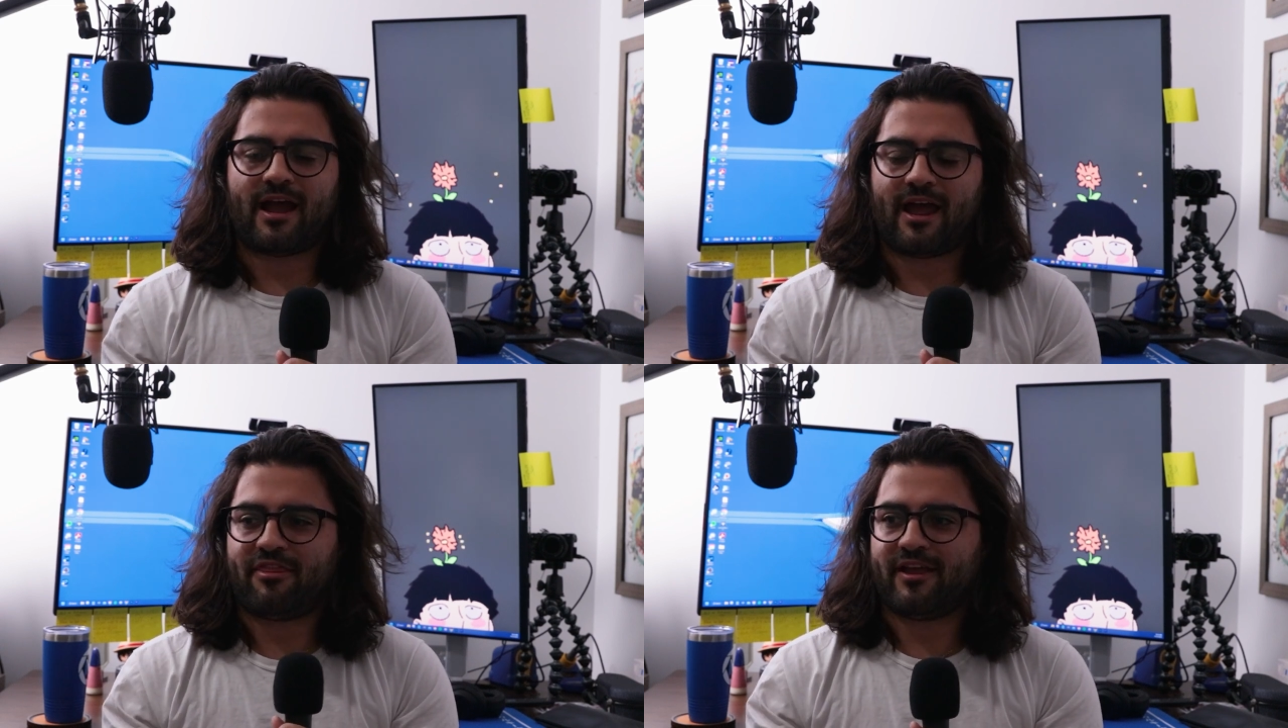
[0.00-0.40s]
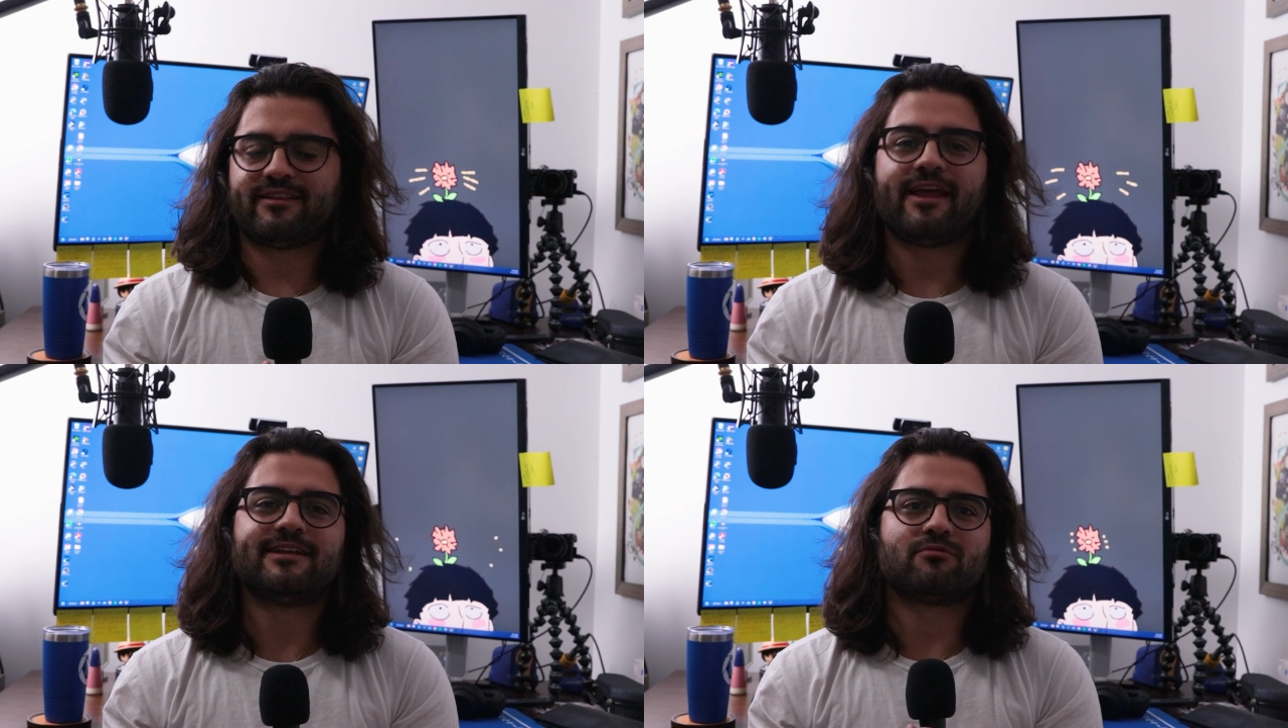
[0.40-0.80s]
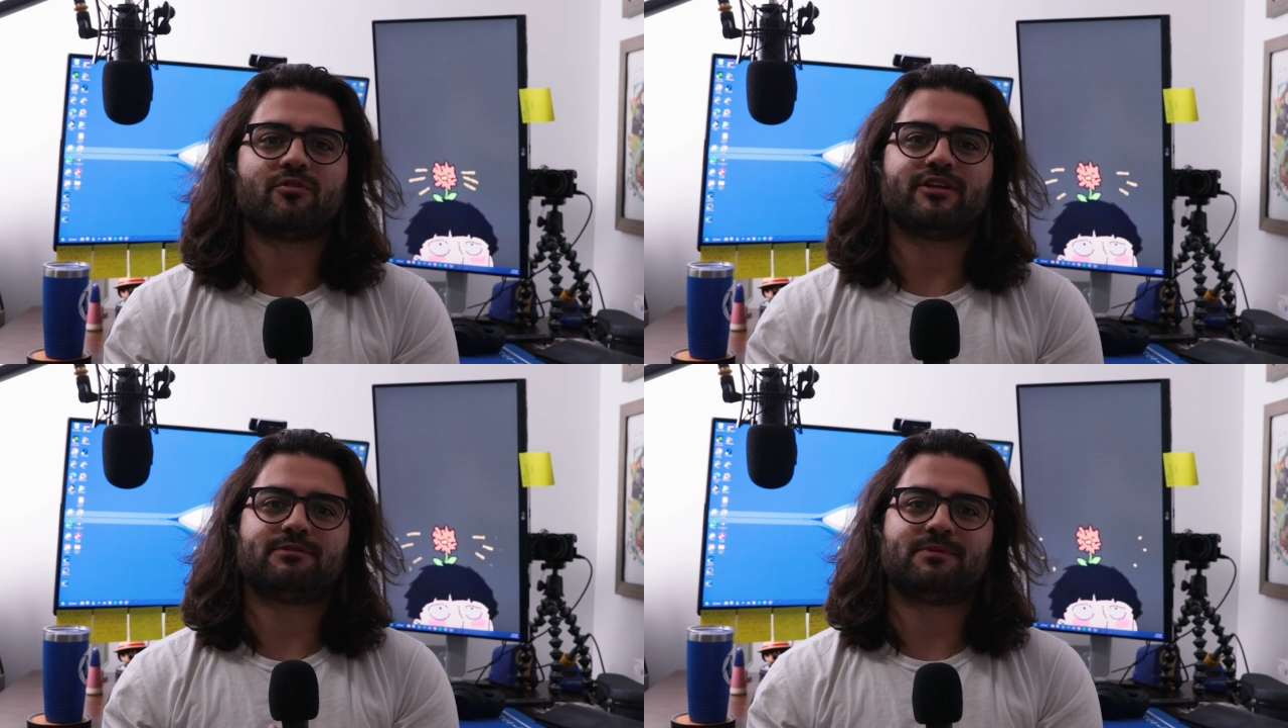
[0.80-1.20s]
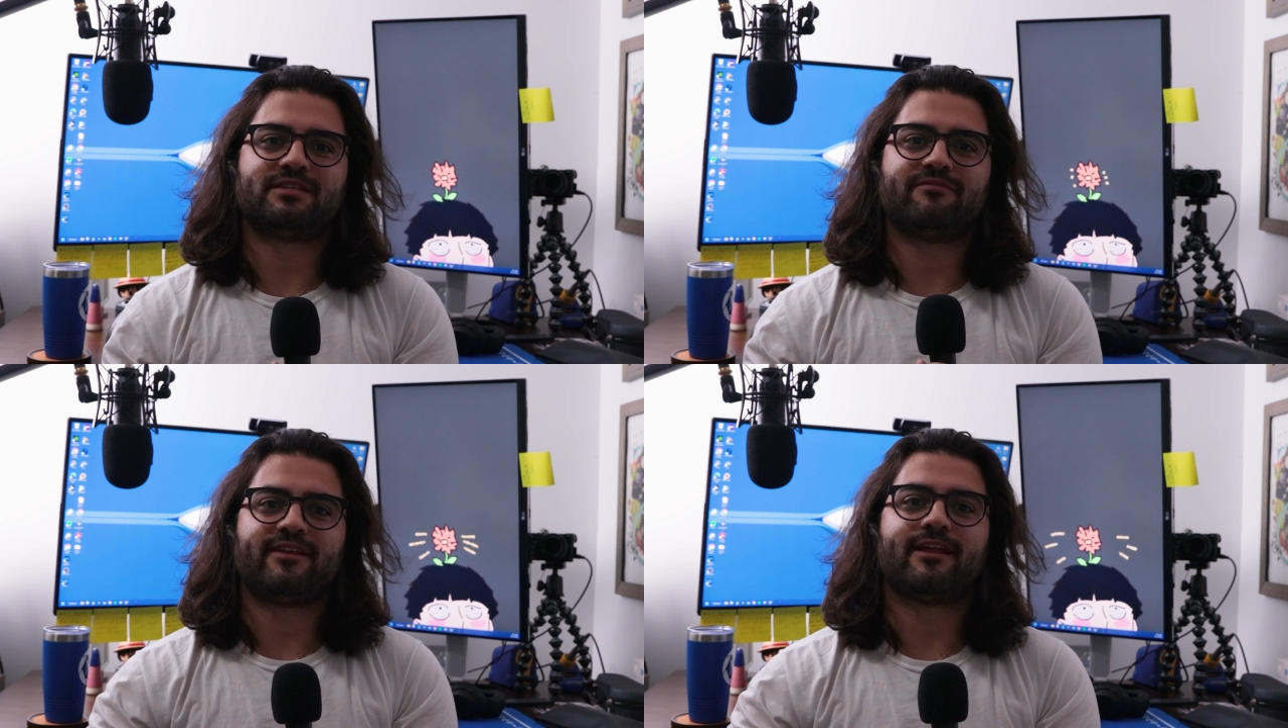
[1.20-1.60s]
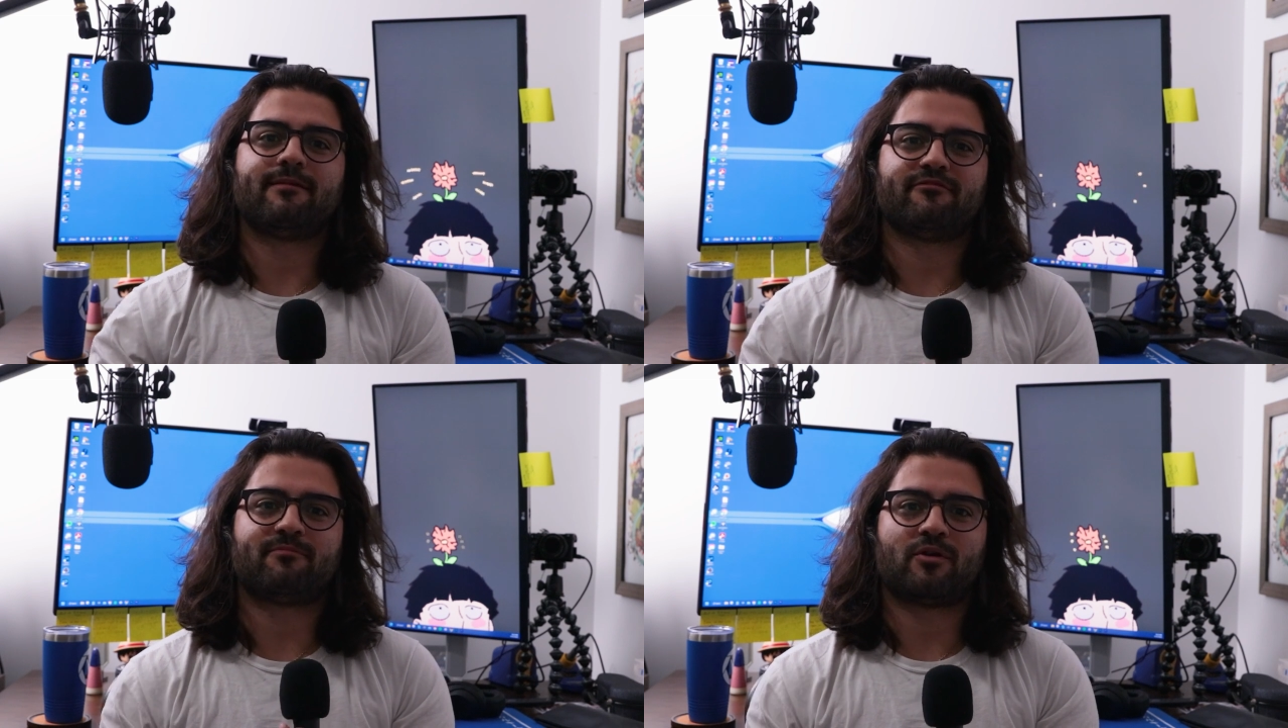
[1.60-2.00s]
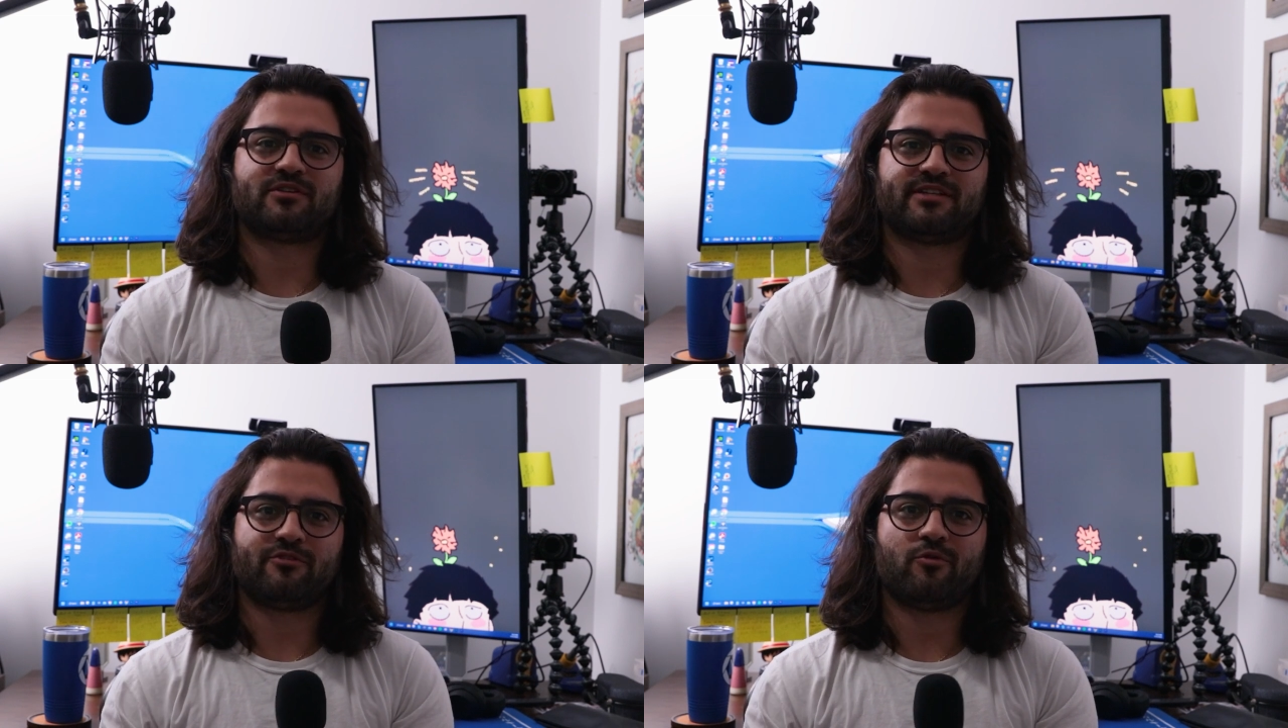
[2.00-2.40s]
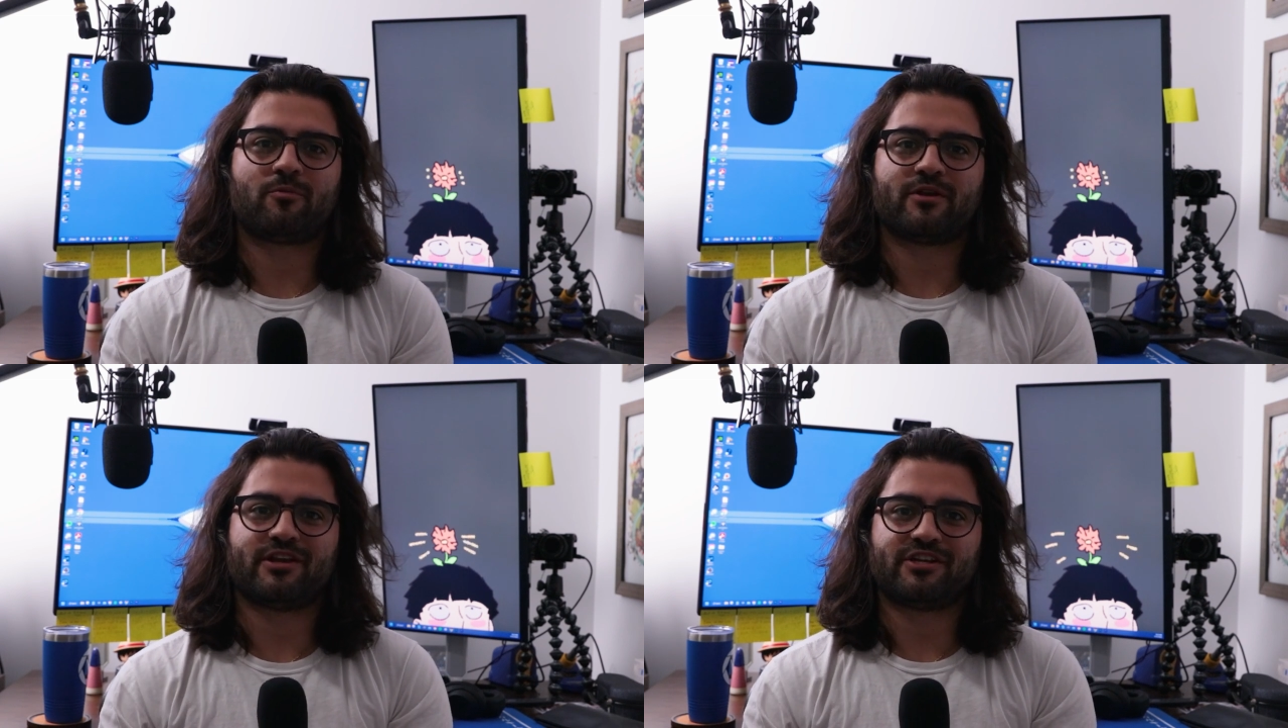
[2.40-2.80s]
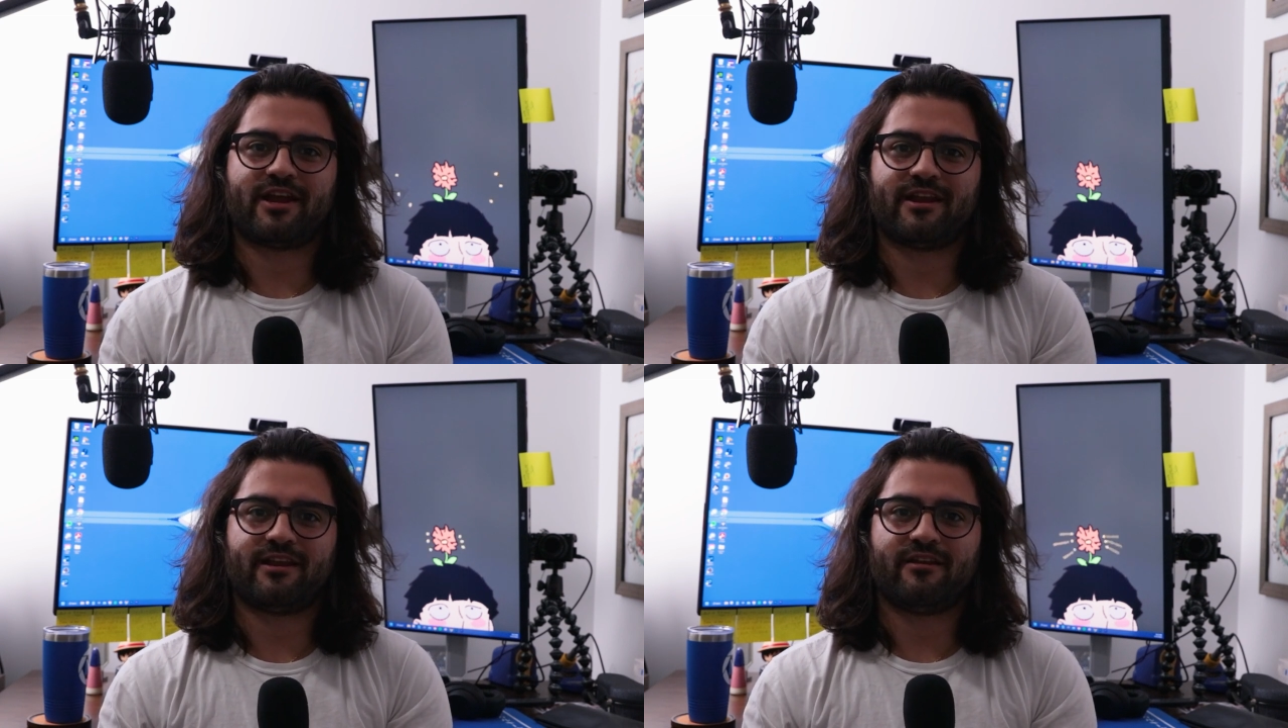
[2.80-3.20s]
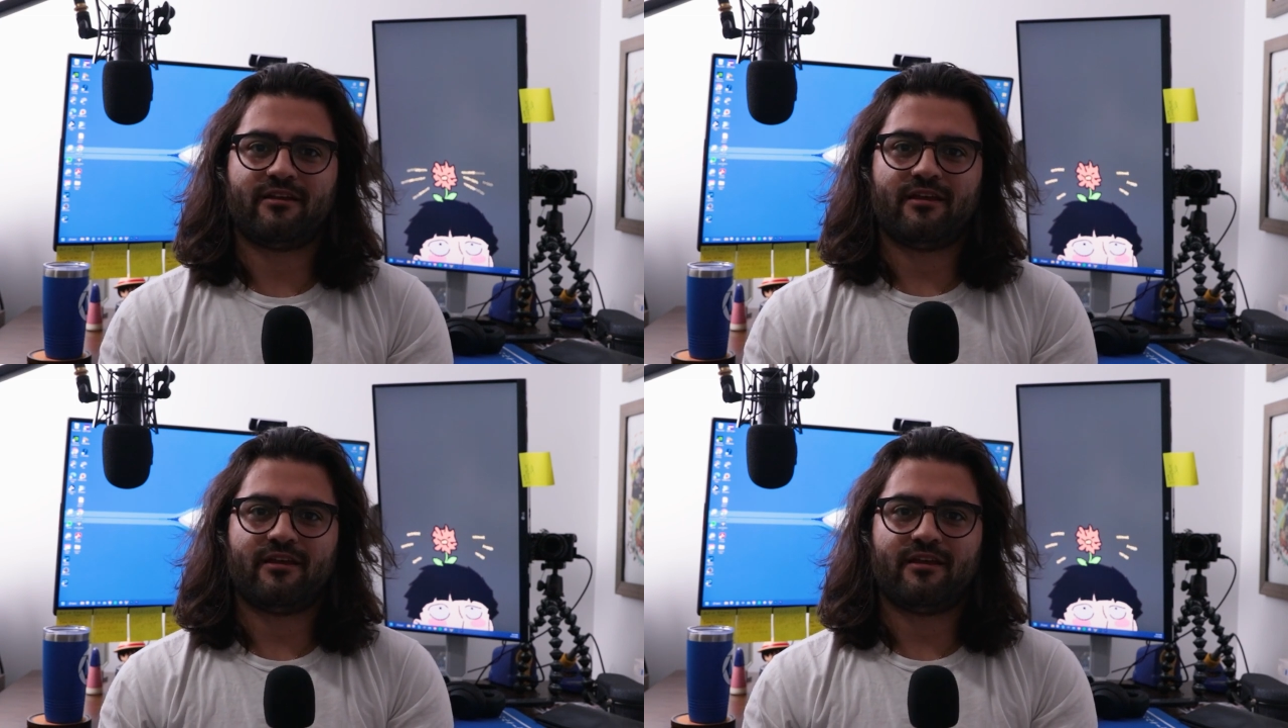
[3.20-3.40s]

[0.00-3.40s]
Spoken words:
I think it takes a really specific type of person to appreciate it.